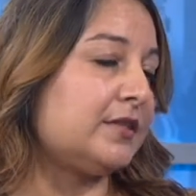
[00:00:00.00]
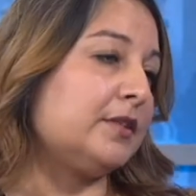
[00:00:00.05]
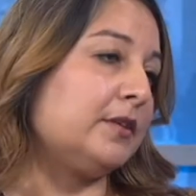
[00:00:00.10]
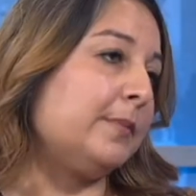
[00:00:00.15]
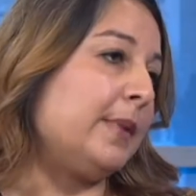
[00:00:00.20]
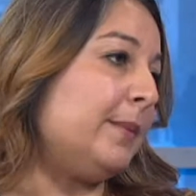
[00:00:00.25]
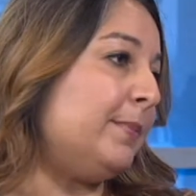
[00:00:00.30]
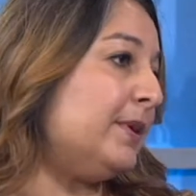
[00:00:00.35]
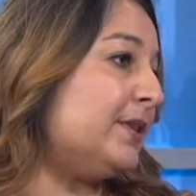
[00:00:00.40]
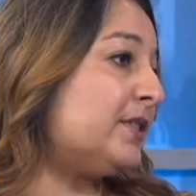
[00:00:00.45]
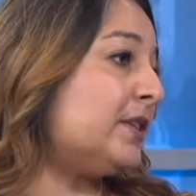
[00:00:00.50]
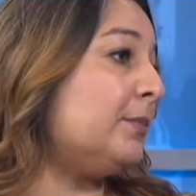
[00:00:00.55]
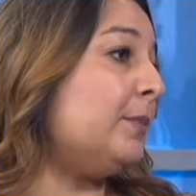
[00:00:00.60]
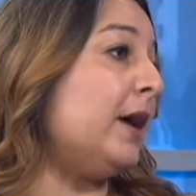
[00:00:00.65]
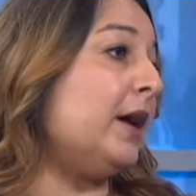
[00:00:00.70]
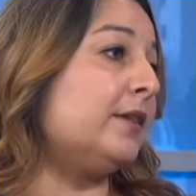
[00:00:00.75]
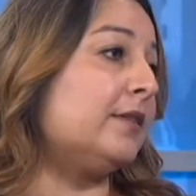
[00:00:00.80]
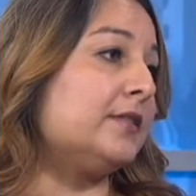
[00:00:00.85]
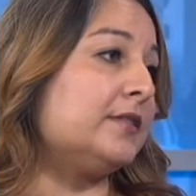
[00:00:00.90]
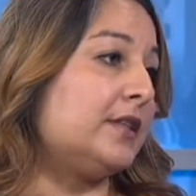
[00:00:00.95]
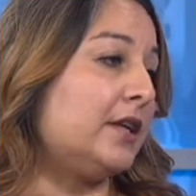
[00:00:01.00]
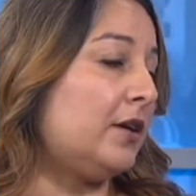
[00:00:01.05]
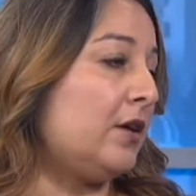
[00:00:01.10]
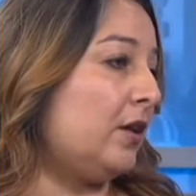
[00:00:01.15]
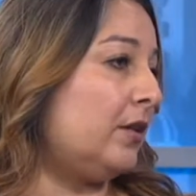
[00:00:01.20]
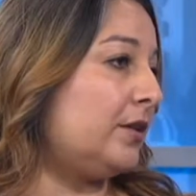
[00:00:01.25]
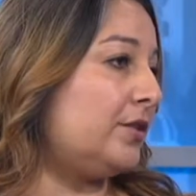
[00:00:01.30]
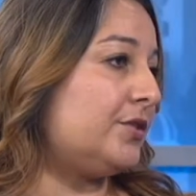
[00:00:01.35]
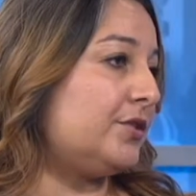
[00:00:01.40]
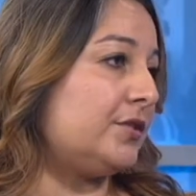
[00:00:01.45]
There may be some out-of-state
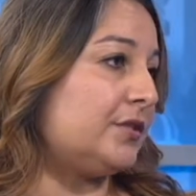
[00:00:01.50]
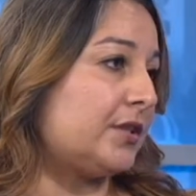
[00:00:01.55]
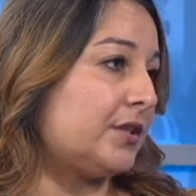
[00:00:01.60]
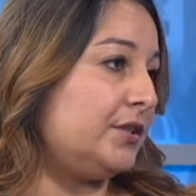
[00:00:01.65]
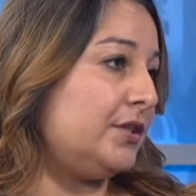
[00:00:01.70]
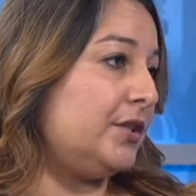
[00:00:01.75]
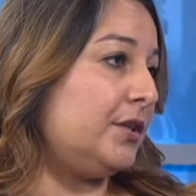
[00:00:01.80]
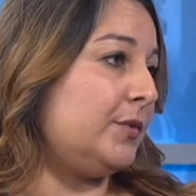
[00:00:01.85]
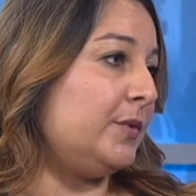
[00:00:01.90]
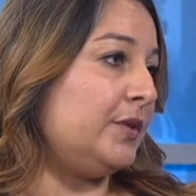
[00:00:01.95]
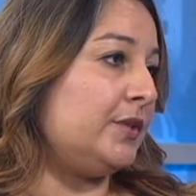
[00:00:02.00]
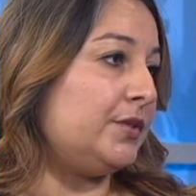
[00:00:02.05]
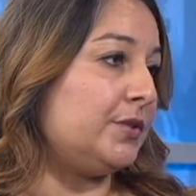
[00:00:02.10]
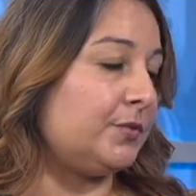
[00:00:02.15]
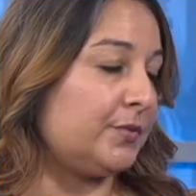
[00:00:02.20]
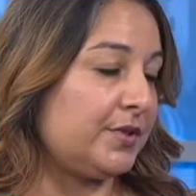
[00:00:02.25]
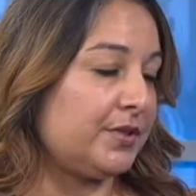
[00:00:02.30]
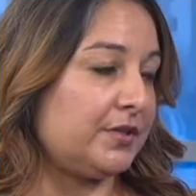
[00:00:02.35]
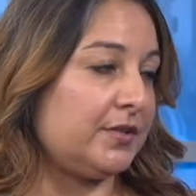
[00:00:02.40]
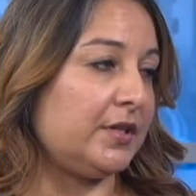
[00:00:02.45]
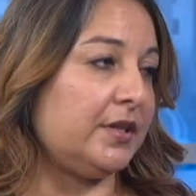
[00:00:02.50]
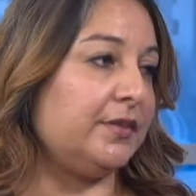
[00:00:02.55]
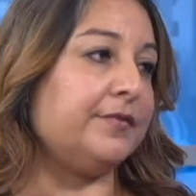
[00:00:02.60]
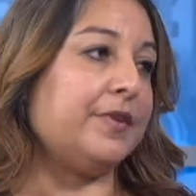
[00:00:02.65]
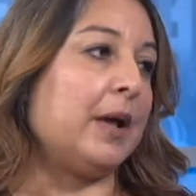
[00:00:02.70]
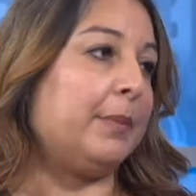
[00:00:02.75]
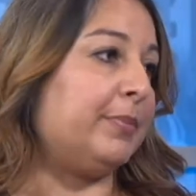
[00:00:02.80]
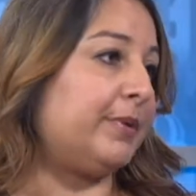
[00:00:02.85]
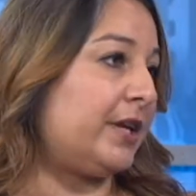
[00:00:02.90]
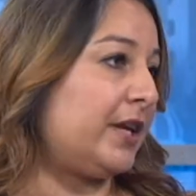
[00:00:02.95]
colleges continuing to receive
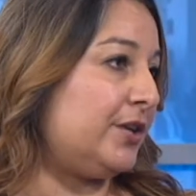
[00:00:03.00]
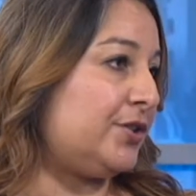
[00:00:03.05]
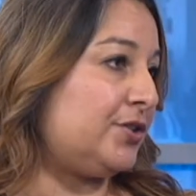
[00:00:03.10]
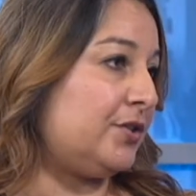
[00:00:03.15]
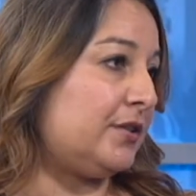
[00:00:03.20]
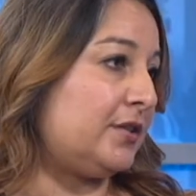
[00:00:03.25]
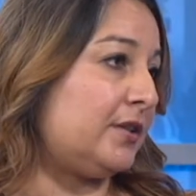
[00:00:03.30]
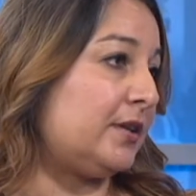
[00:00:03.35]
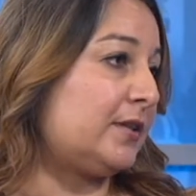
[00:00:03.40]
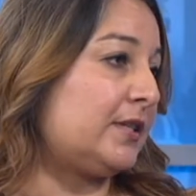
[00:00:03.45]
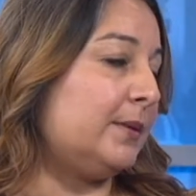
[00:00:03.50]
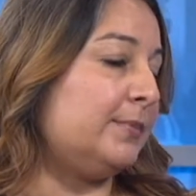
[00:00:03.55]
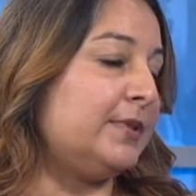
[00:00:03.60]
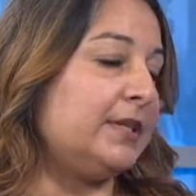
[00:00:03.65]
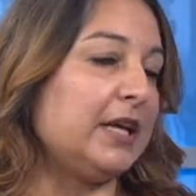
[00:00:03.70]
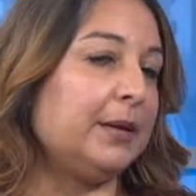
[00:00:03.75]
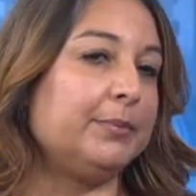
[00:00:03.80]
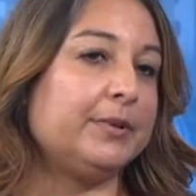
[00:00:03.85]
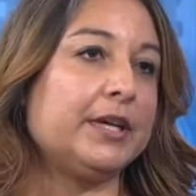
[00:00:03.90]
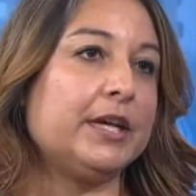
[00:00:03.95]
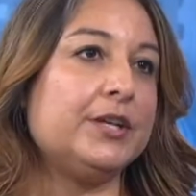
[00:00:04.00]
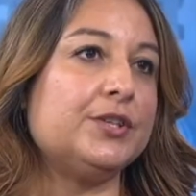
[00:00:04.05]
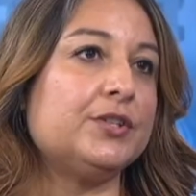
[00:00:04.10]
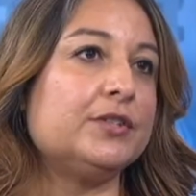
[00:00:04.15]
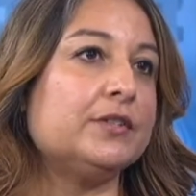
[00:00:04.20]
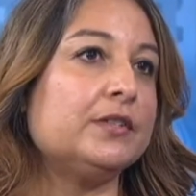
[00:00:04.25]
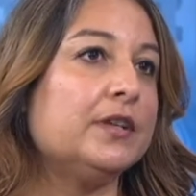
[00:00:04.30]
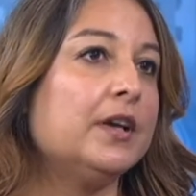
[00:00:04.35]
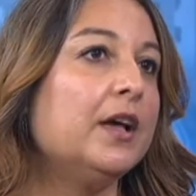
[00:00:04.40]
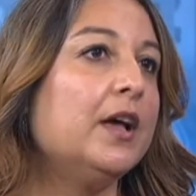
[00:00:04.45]
applications and accepting applications,